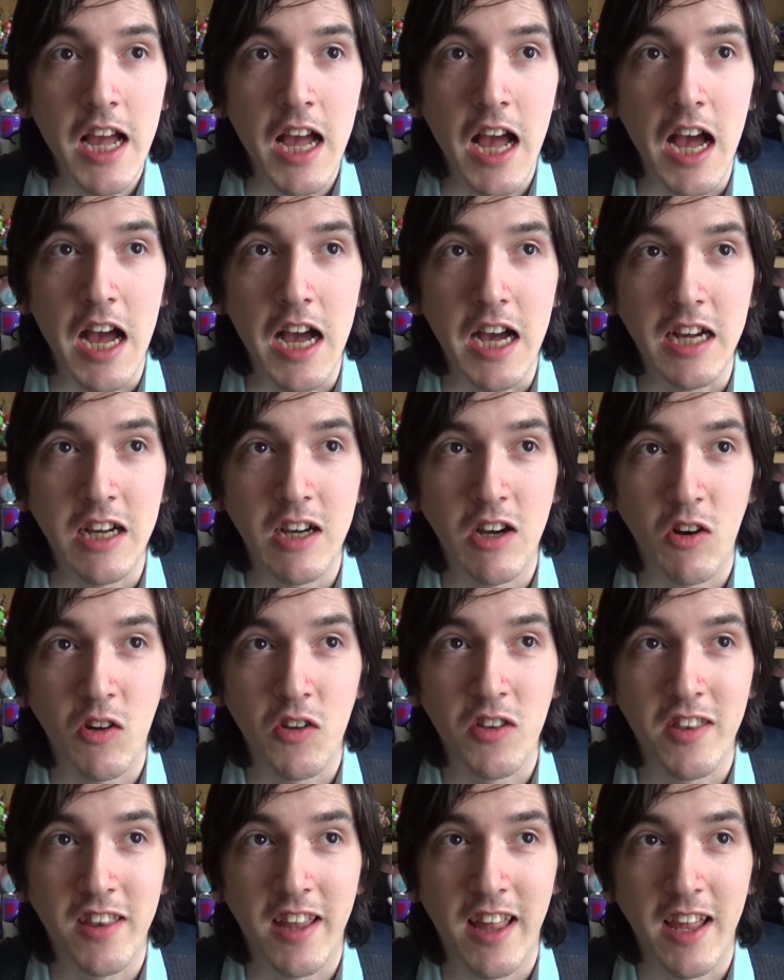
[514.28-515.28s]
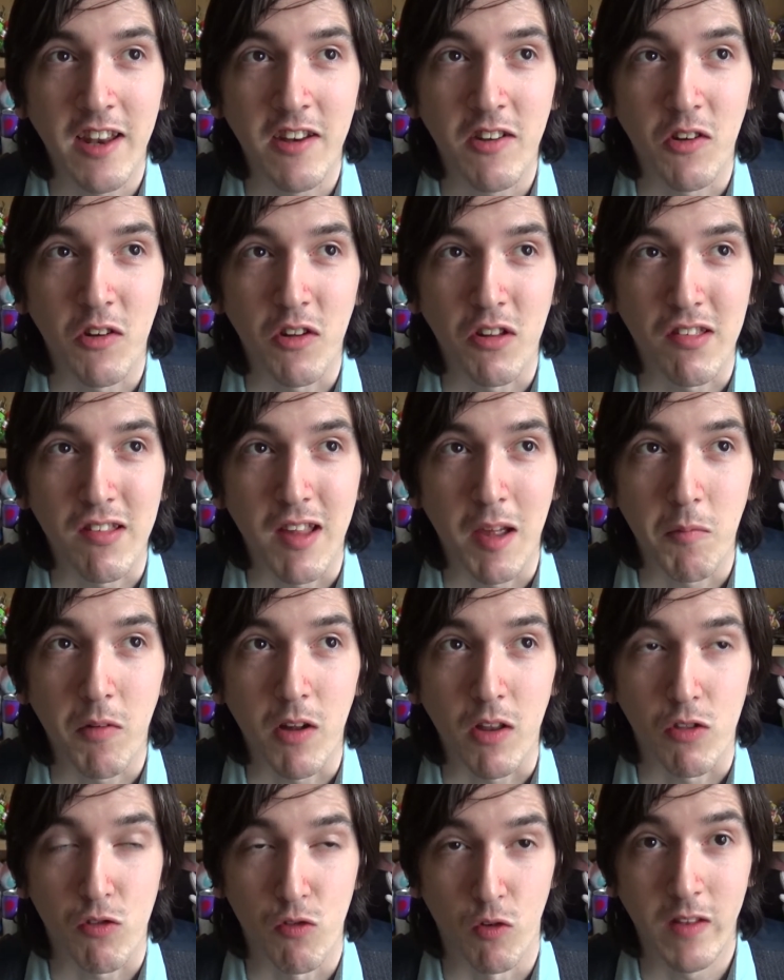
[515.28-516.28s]
on their doorstep,
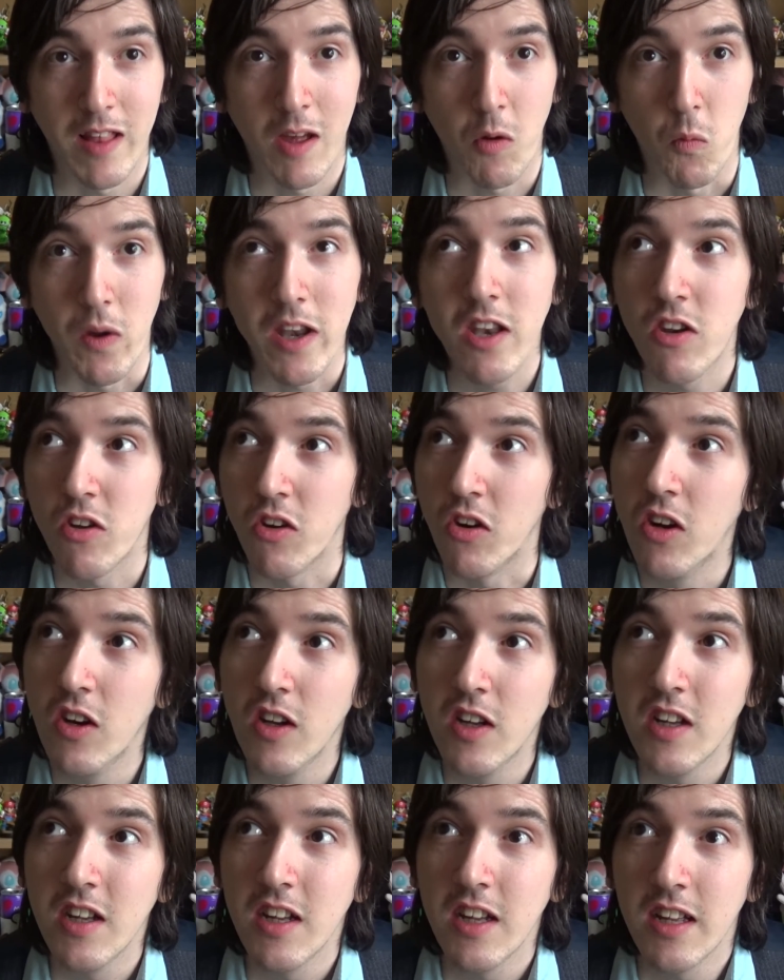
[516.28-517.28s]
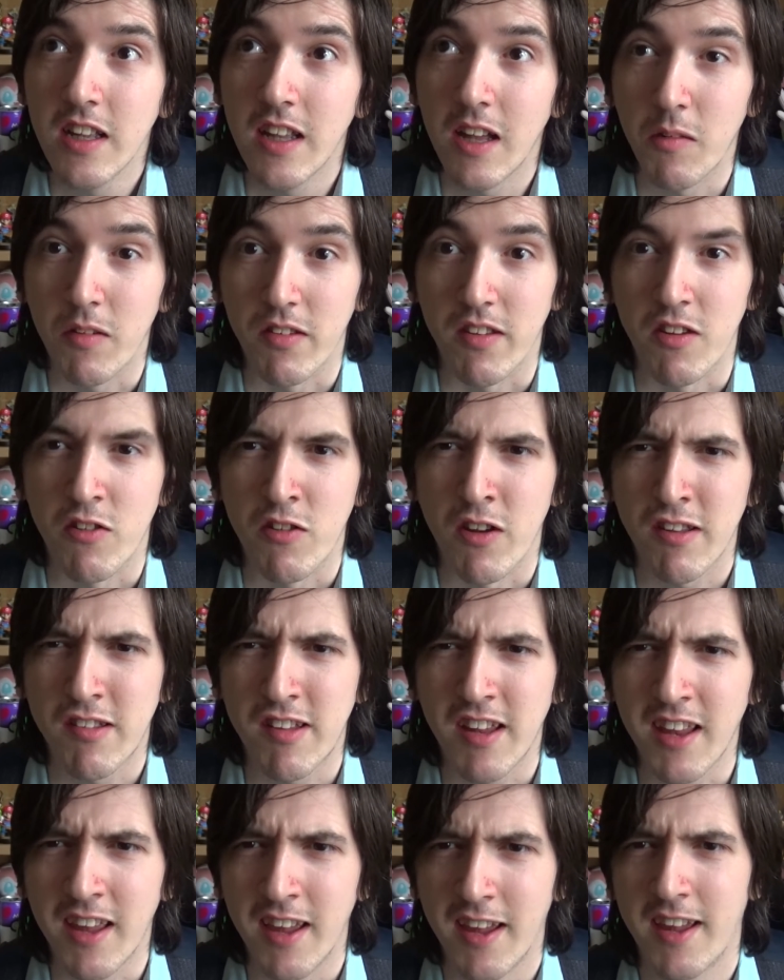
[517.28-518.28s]
well, through their window. That was
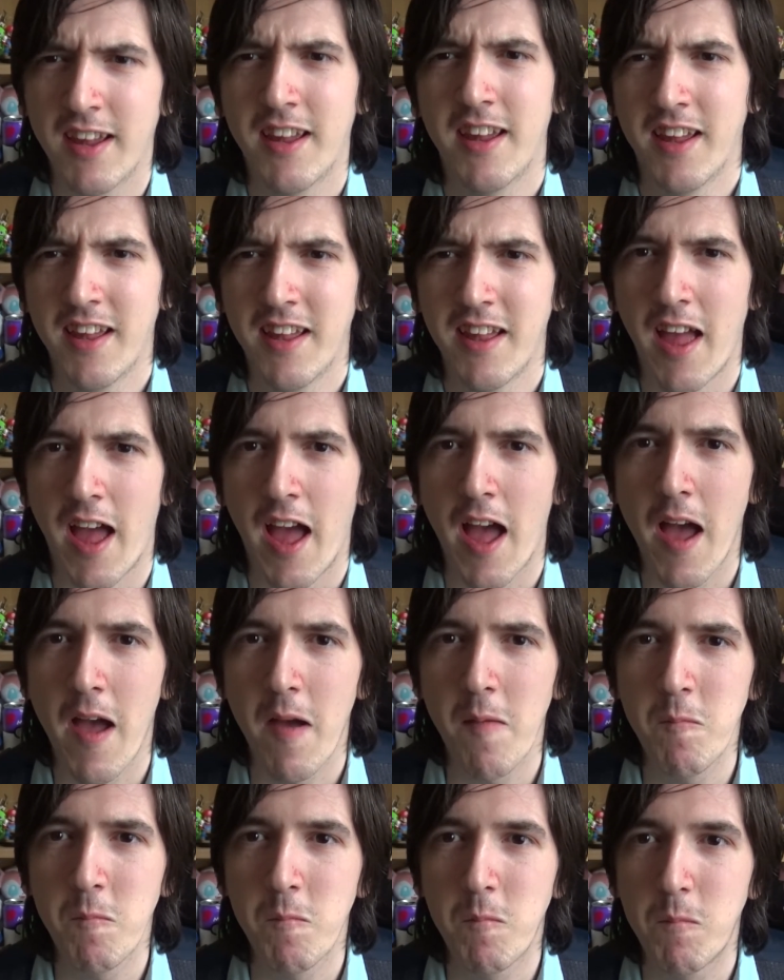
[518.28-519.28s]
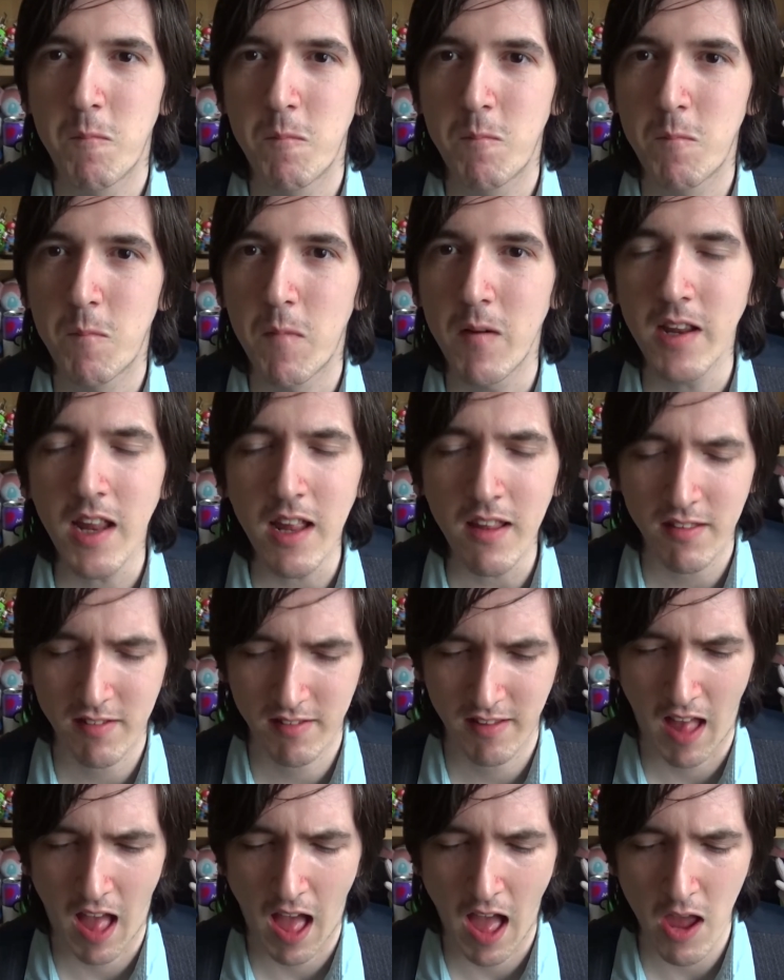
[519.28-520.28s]
interesting. But
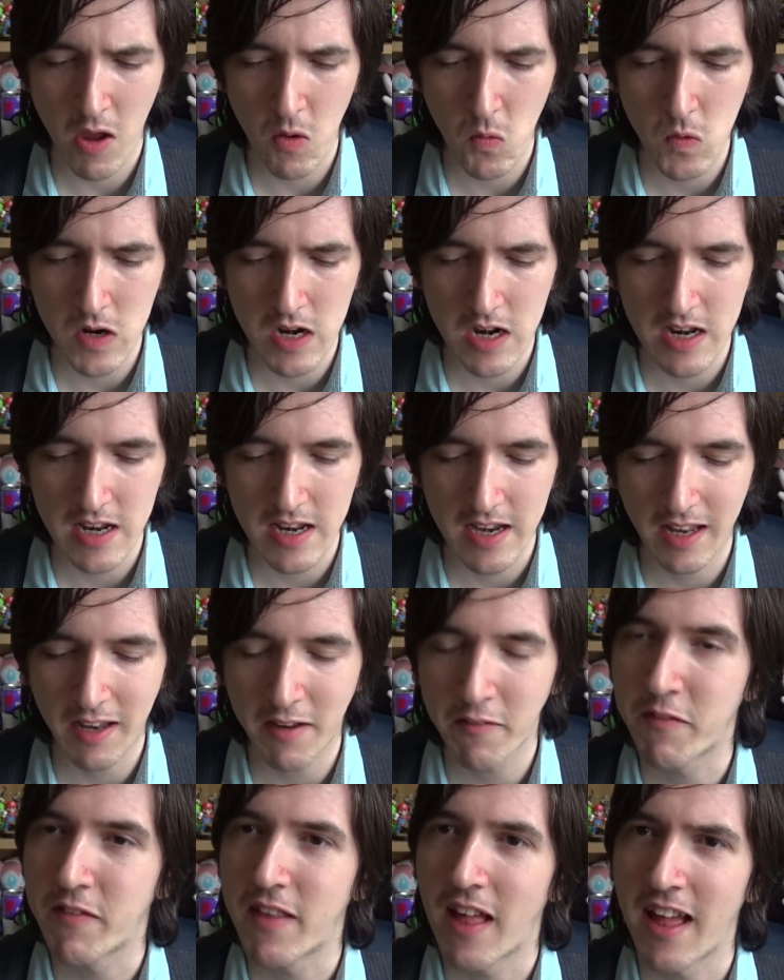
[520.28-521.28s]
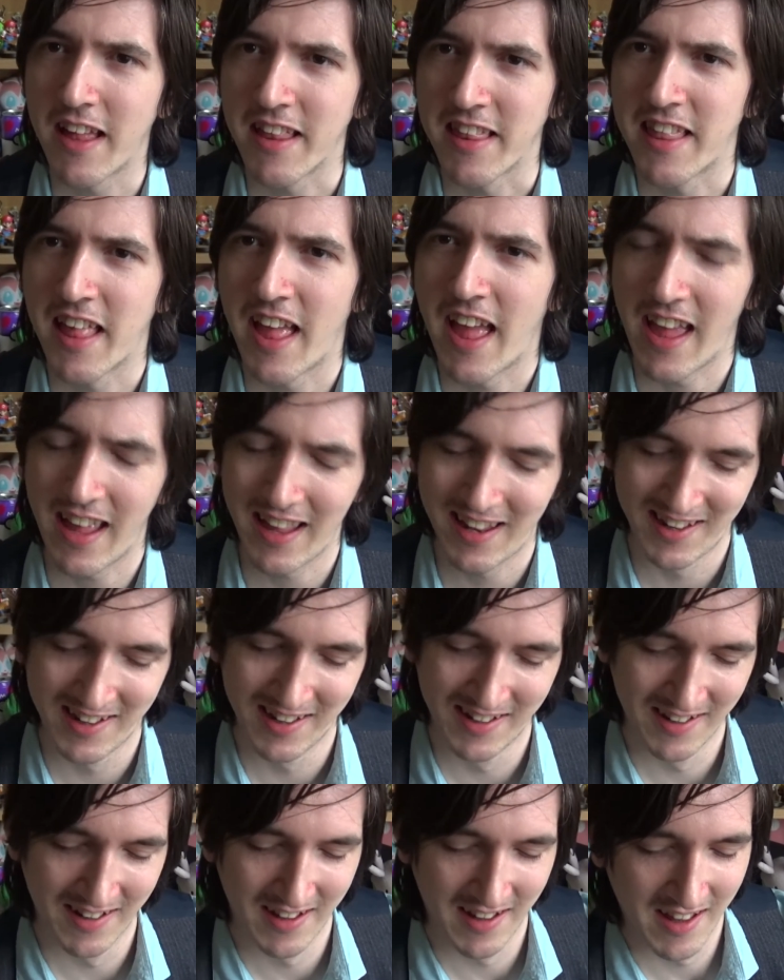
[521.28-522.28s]
yes, I will leave that there.
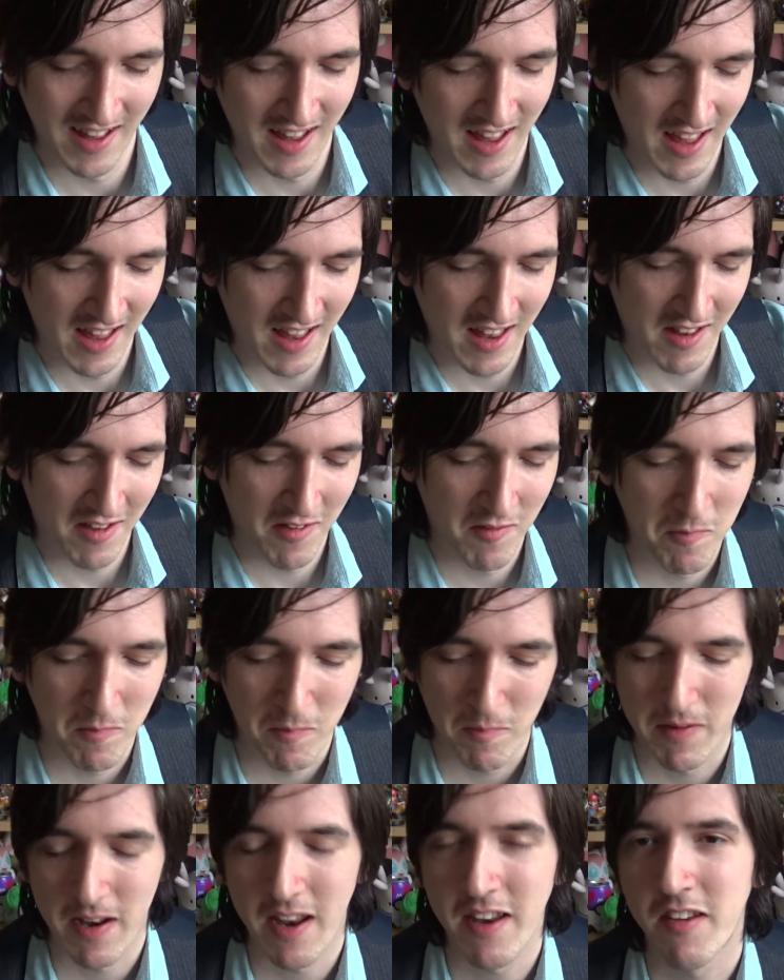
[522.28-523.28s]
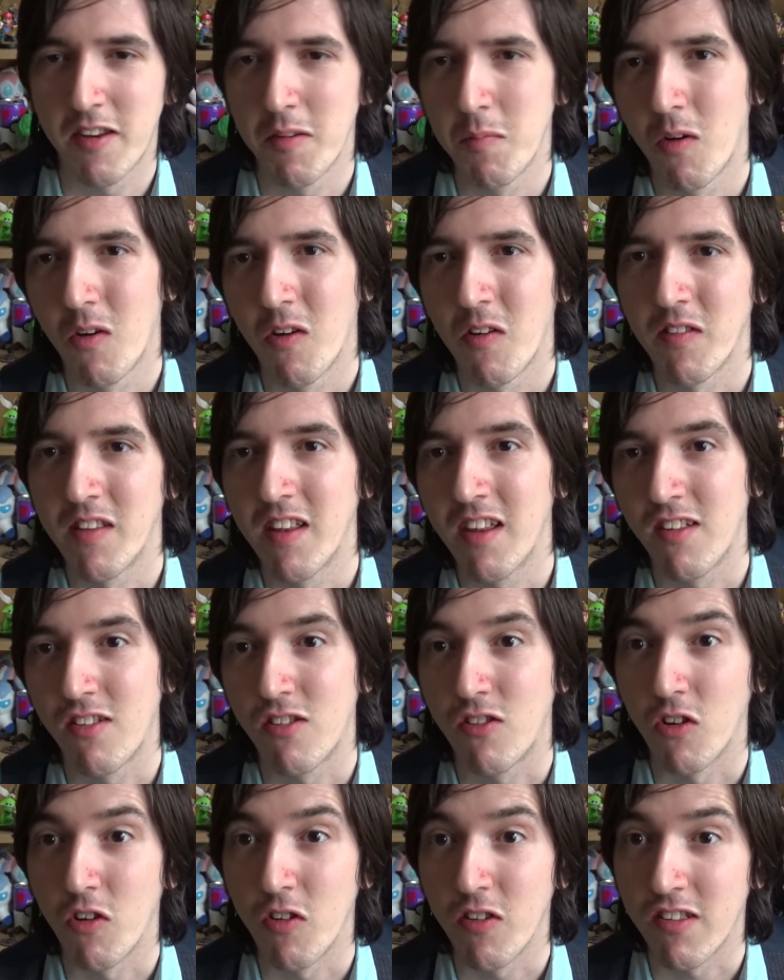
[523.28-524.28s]
Plenty more of these
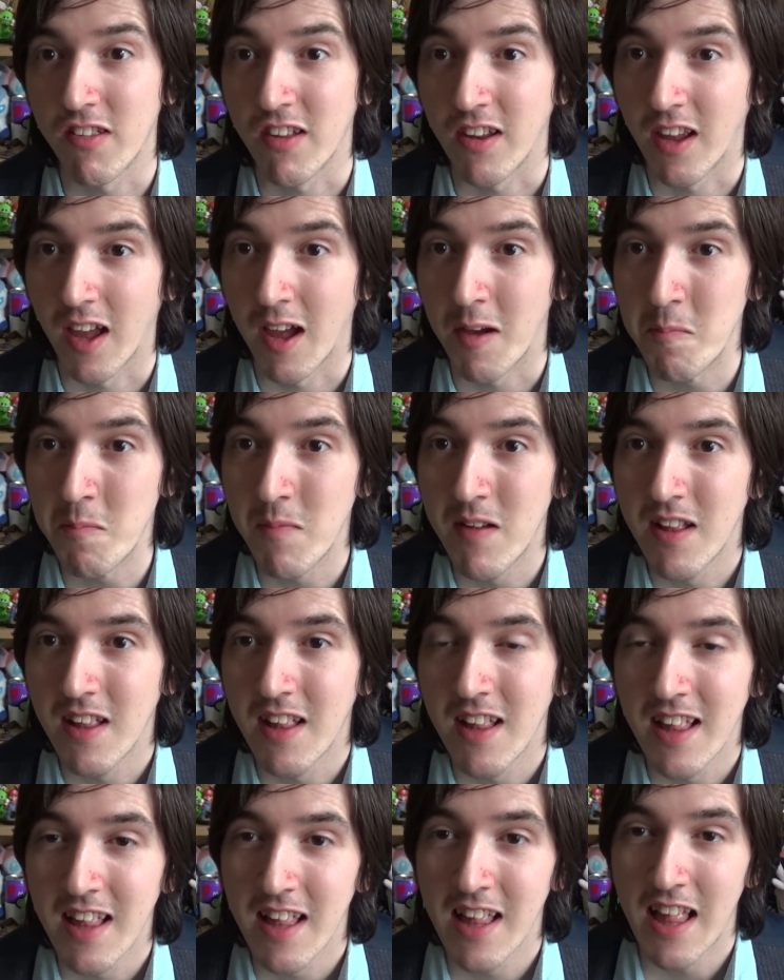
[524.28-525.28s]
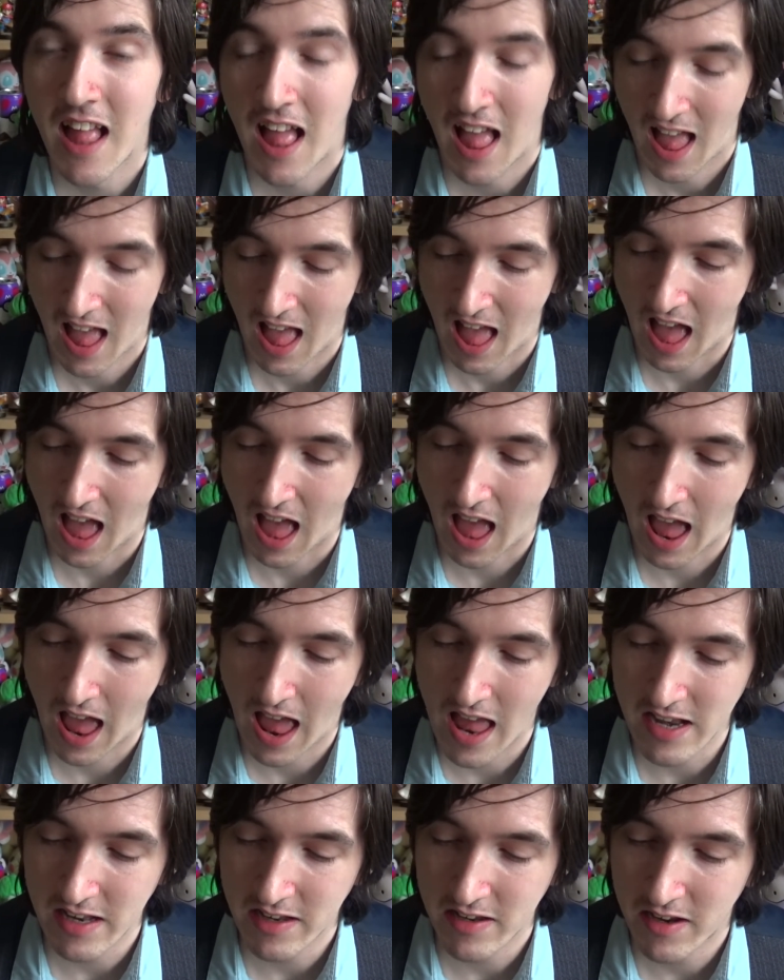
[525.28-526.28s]
stories to come.
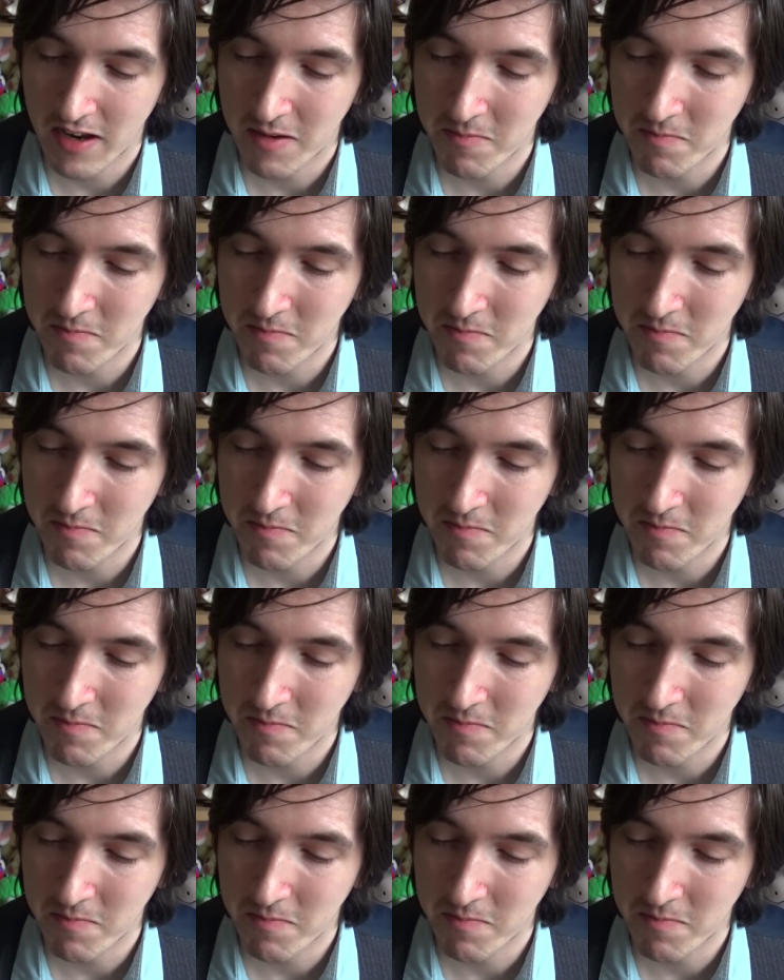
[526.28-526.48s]
And,